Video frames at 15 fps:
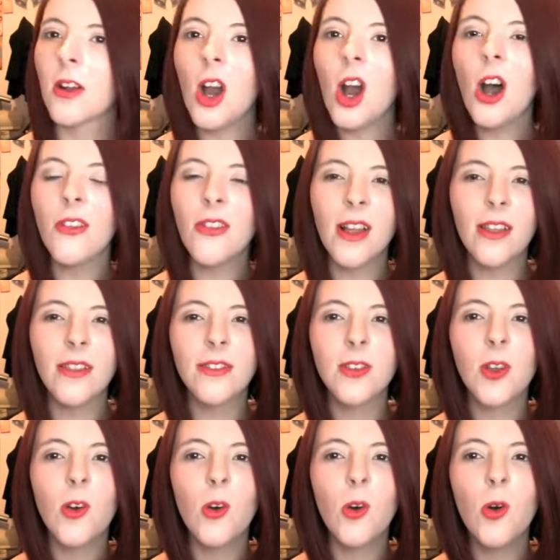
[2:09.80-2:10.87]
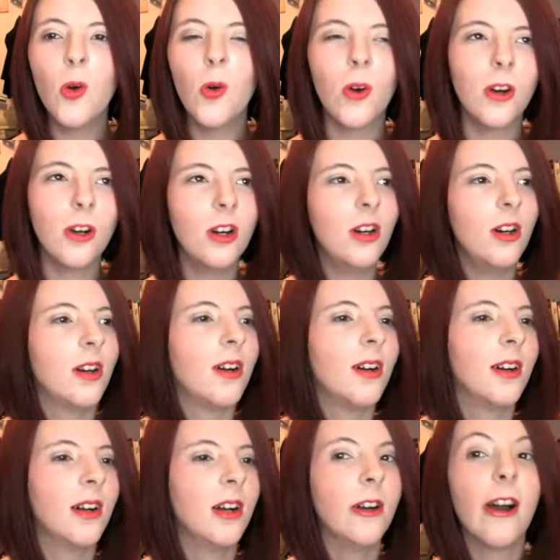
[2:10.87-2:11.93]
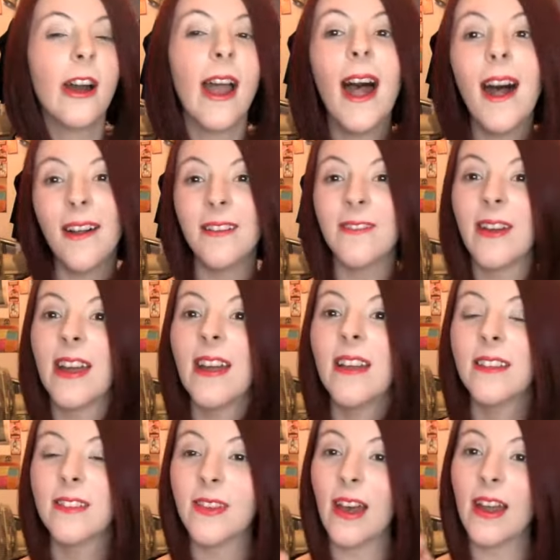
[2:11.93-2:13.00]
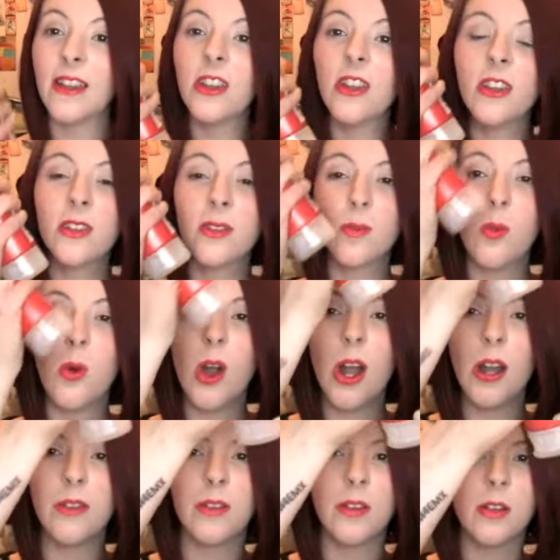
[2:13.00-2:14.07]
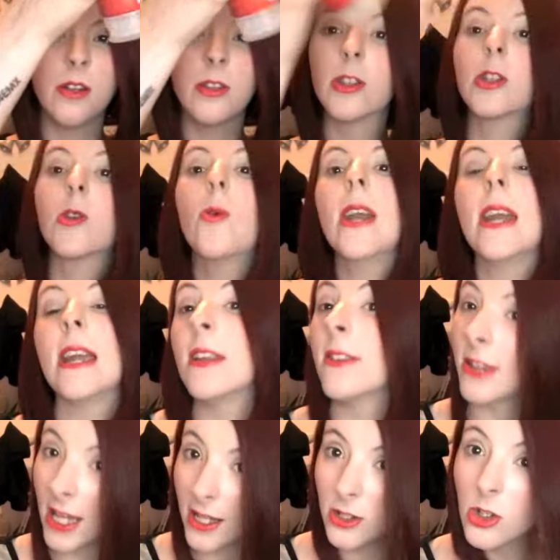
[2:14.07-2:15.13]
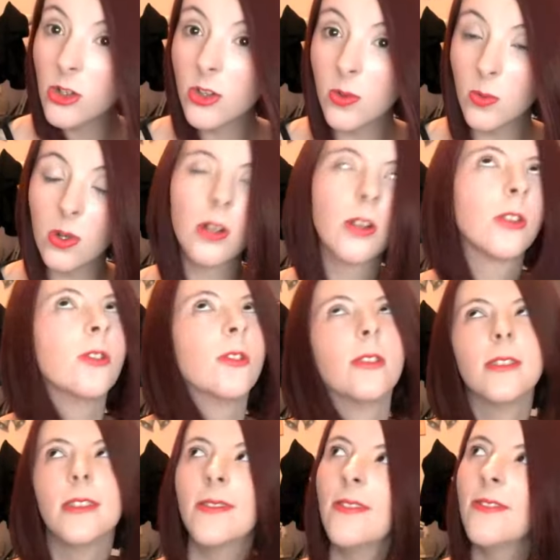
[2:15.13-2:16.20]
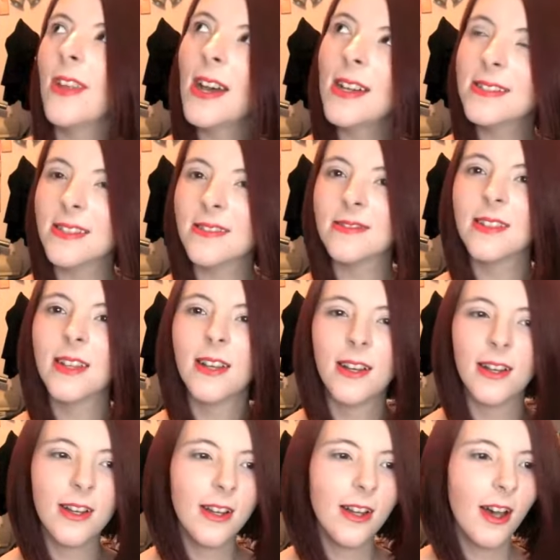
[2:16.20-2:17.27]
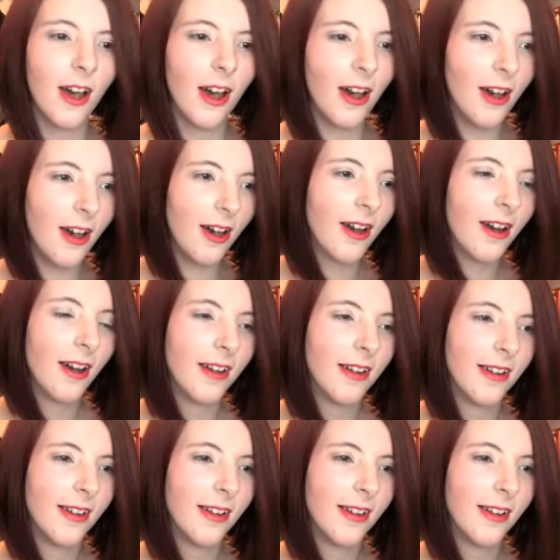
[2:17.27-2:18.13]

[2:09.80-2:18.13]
God, that's so. Ugh. Right, anyway, so I use one squeeze. Let's use this word. Even that sounds. Ugh.